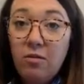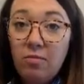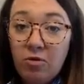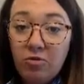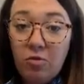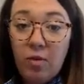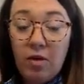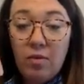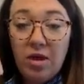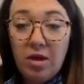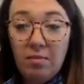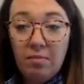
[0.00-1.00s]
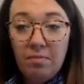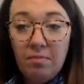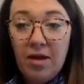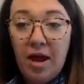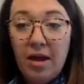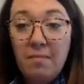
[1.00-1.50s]
There's a way we can kind
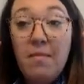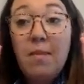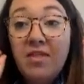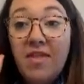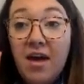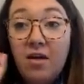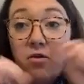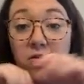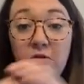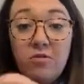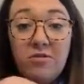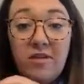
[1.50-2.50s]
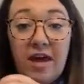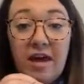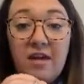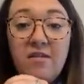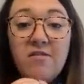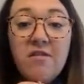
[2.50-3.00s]
of mimic that in Google Slides.